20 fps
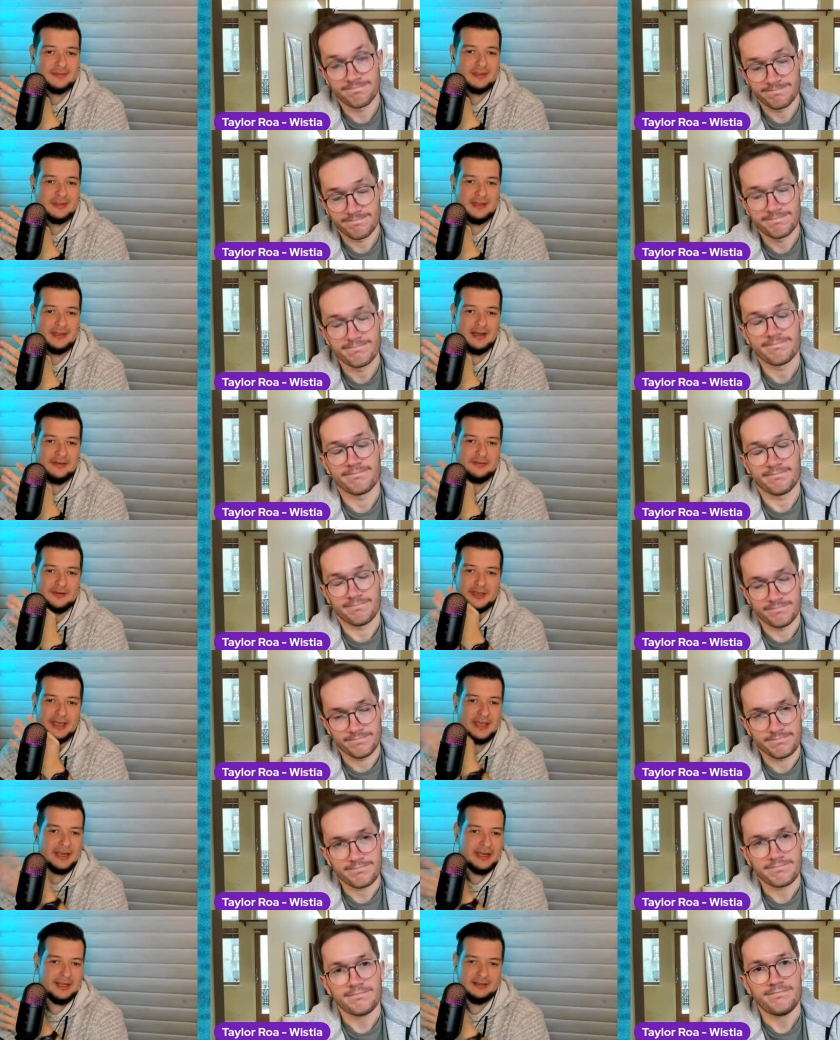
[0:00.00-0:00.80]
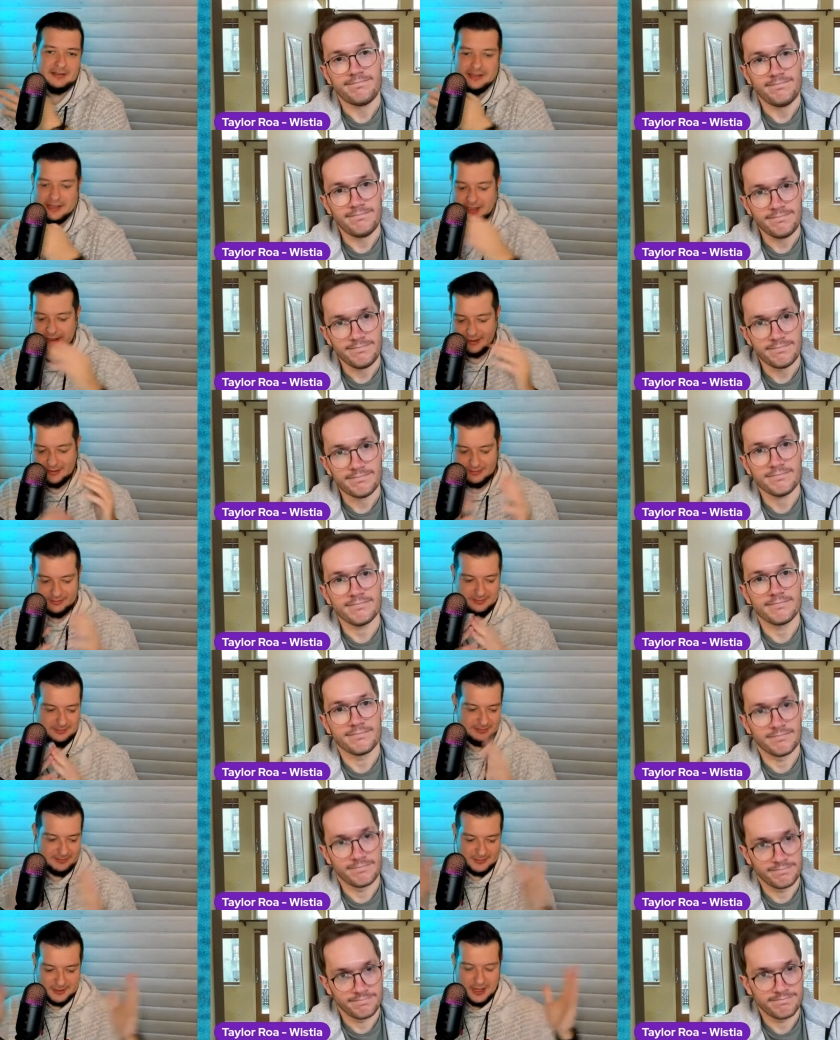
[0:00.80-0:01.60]
Speaker 1: after getting like a
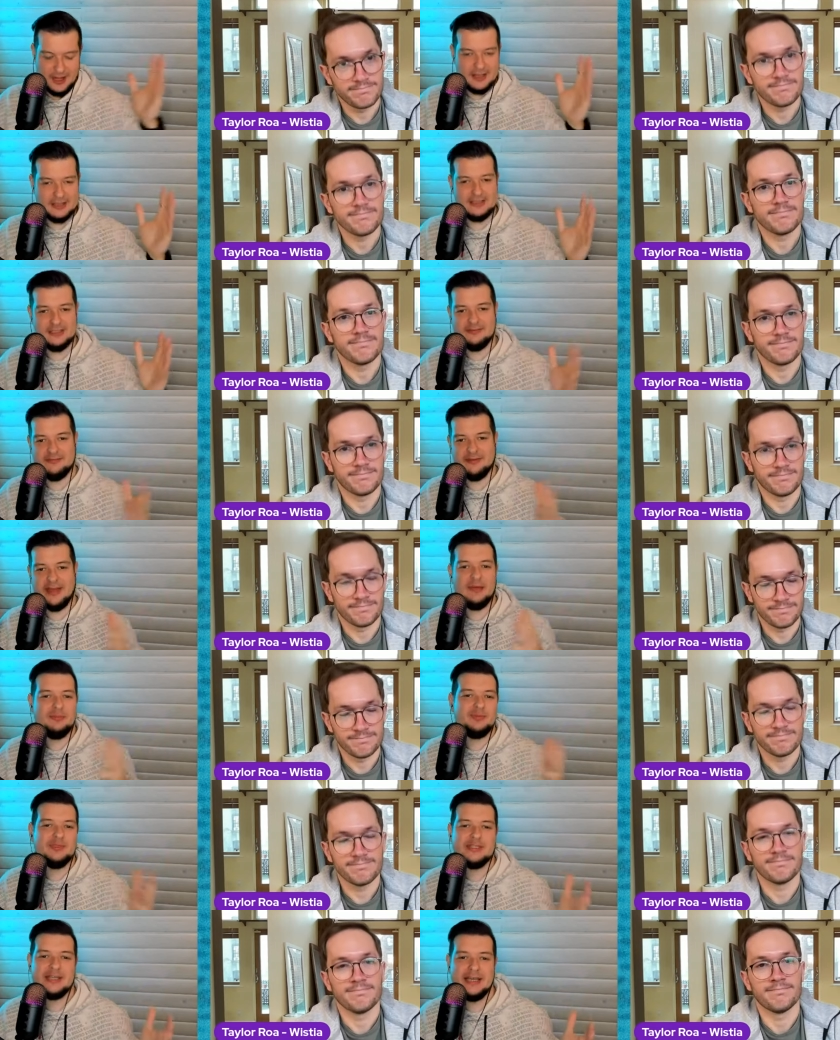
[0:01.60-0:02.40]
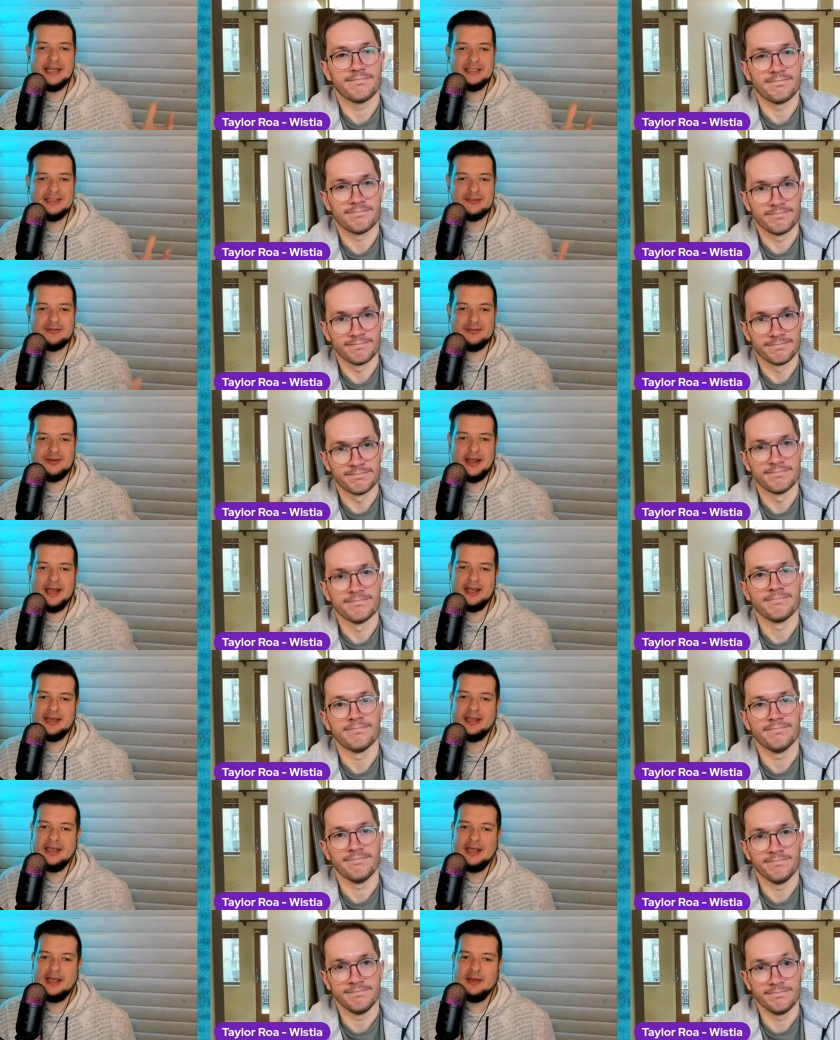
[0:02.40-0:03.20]
tons of applicants, right?